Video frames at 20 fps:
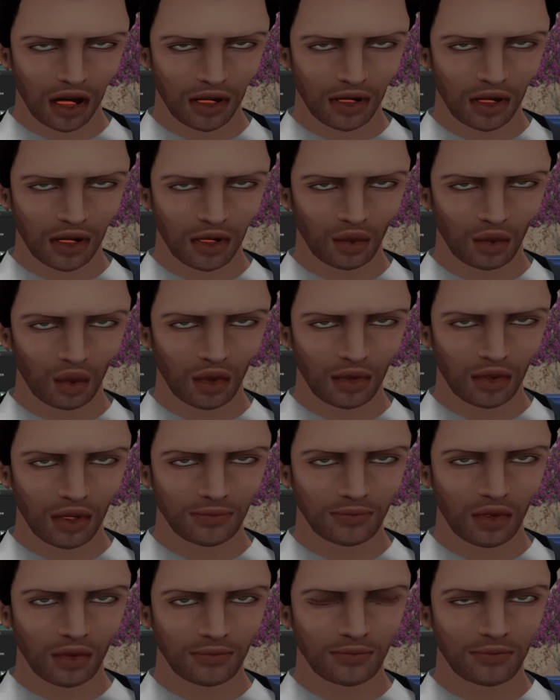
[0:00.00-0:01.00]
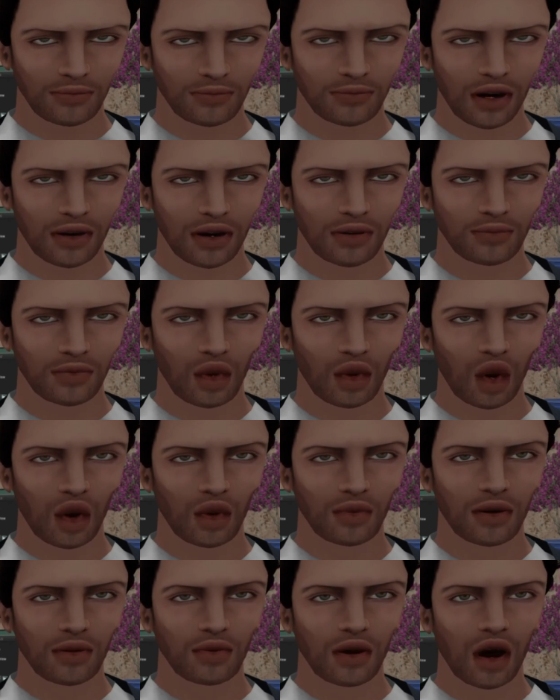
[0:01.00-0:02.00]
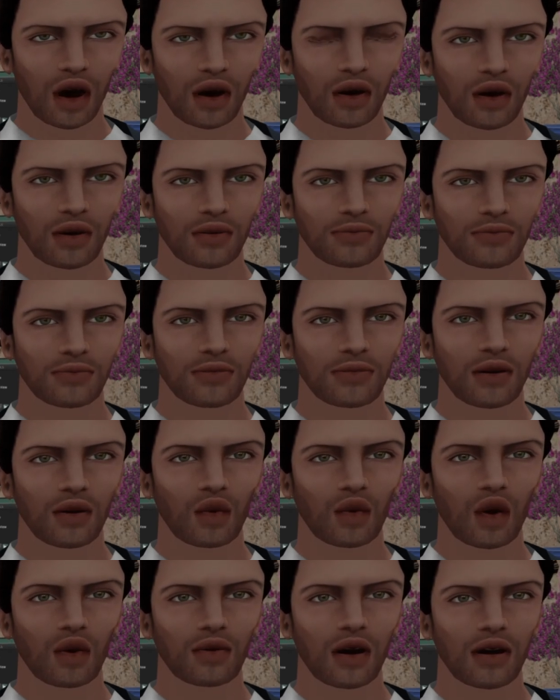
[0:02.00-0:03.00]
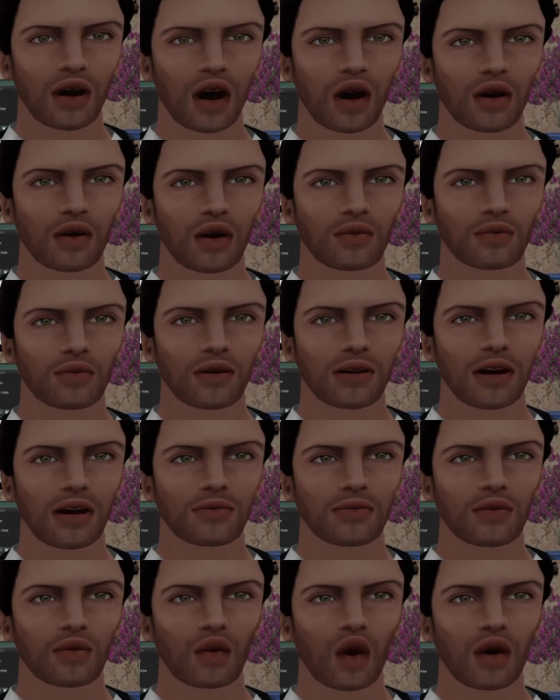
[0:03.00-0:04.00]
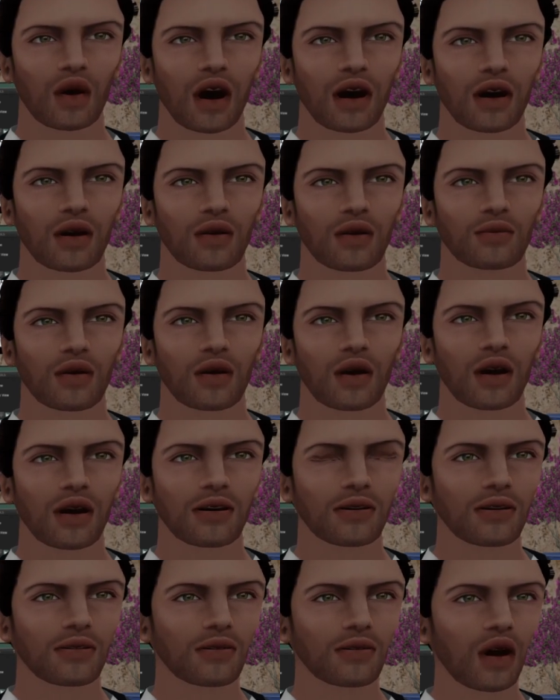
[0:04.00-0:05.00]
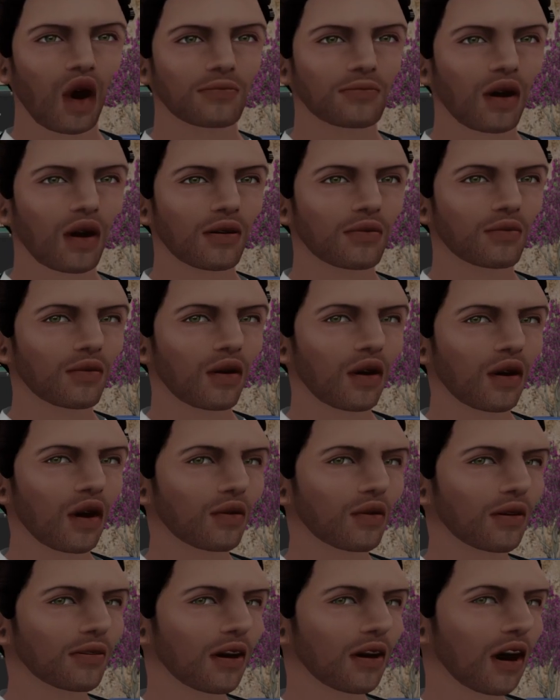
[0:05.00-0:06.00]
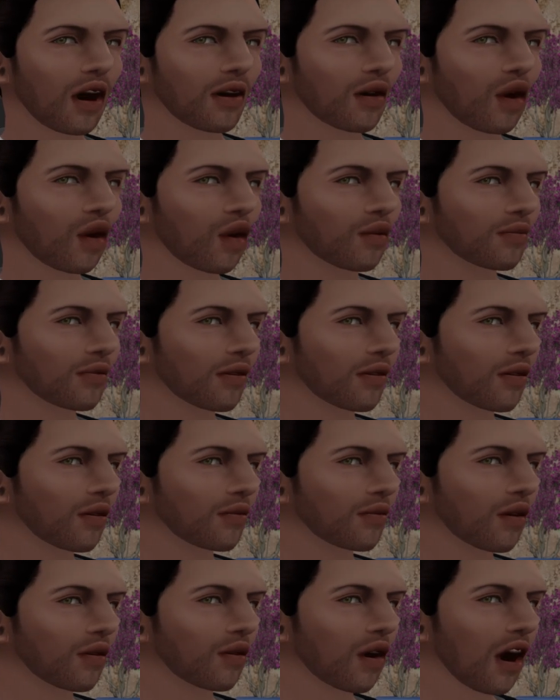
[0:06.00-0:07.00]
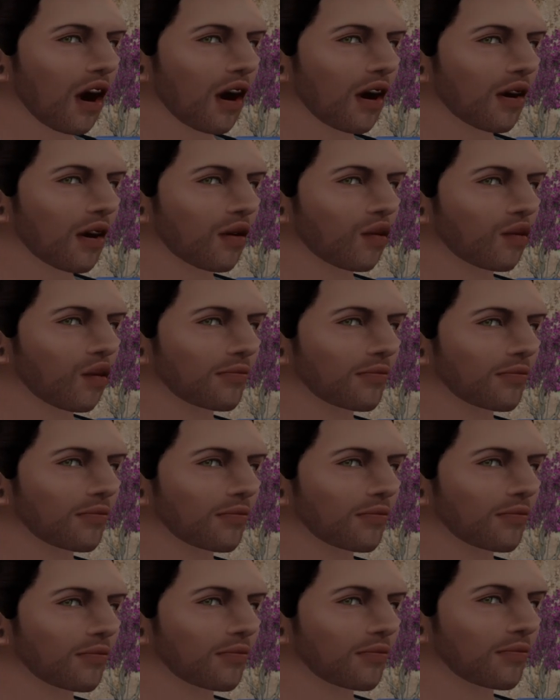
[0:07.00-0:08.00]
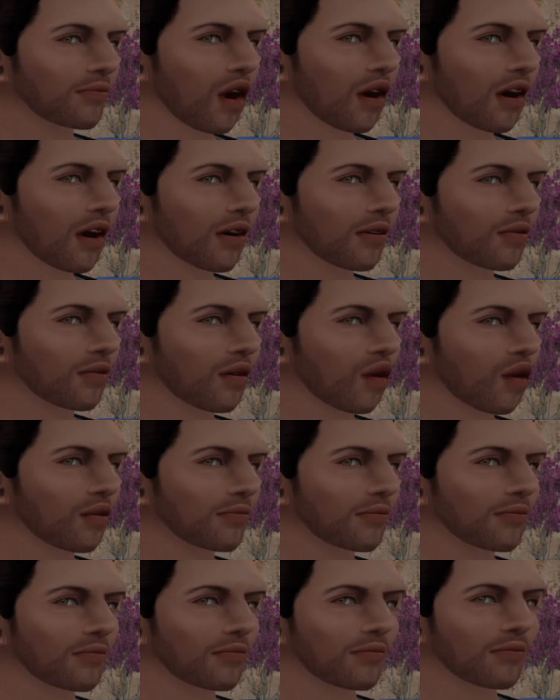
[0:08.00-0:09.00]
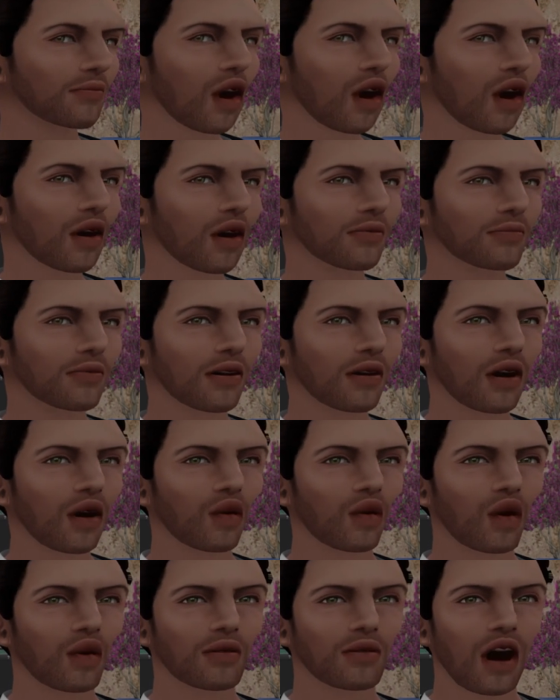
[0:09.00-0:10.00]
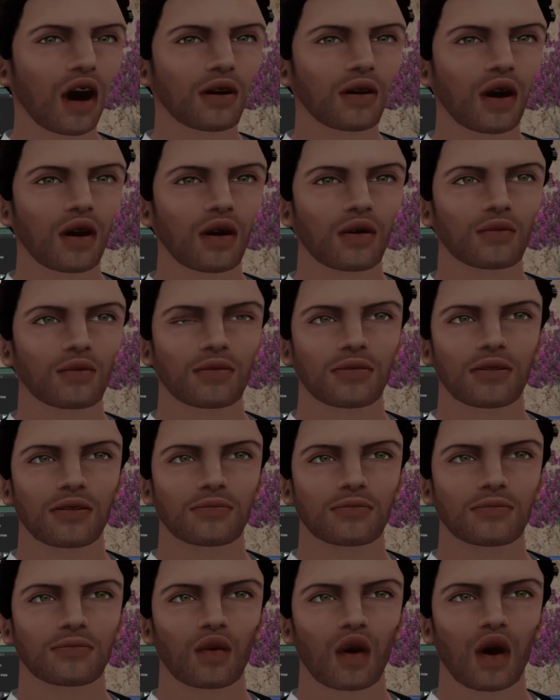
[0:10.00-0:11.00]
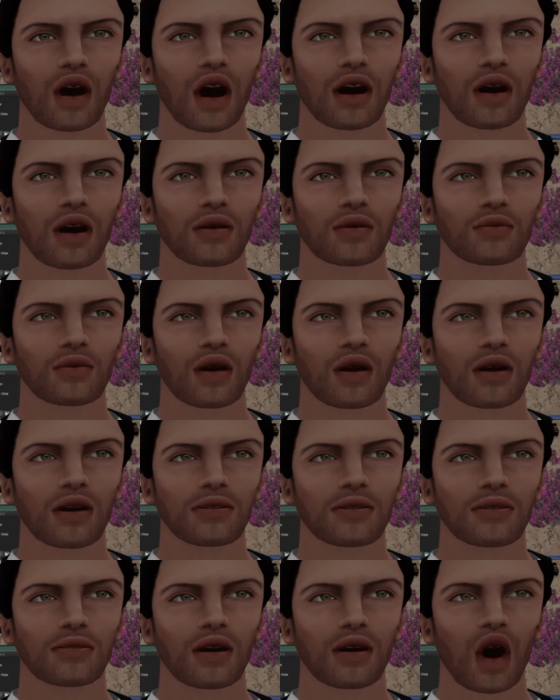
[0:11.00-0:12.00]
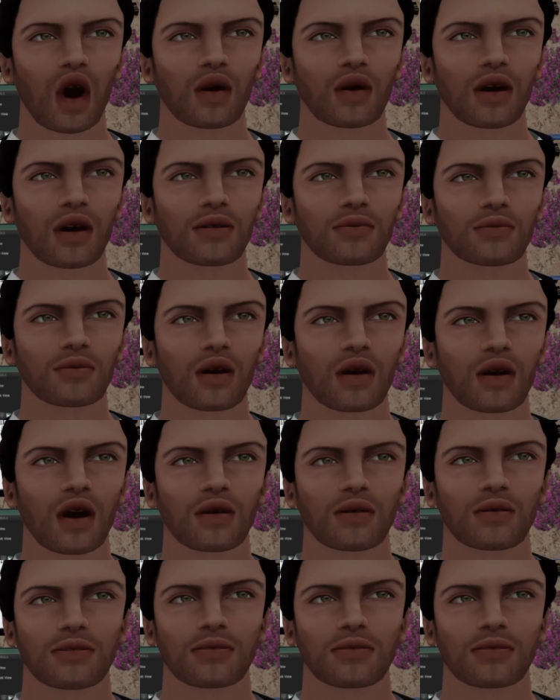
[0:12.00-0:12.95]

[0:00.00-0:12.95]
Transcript: names, the relative's name, and they say bye to me multiple times, and I'm getting emotional here, imagining. But I love that to think that I could be